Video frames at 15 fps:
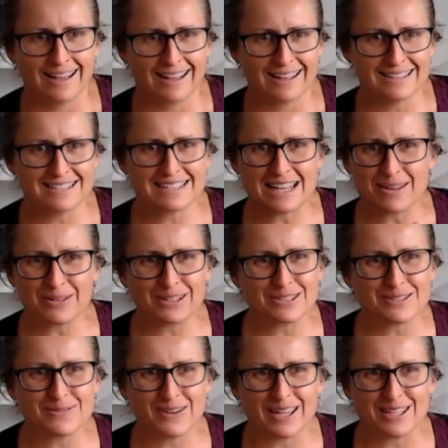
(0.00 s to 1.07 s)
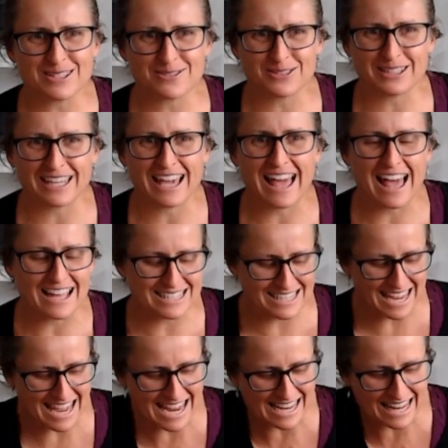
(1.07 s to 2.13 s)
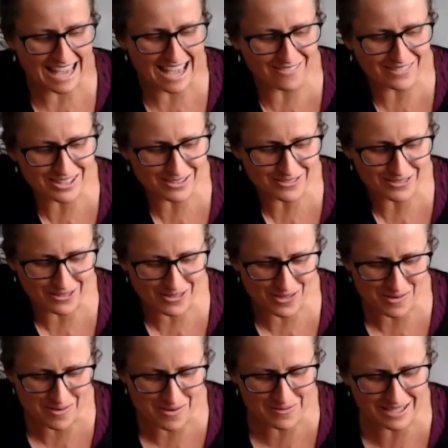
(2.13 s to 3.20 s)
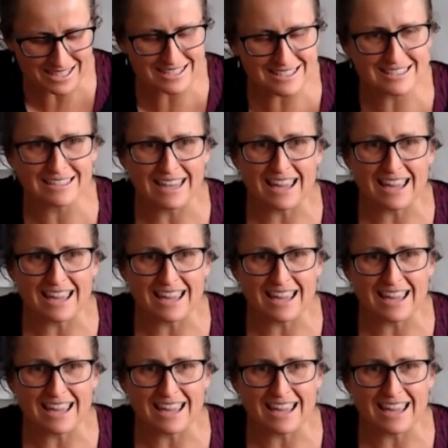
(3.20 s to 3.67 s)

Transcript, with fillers: the third near Does anyone else find it's really hard to eat out when you've got a Thermomix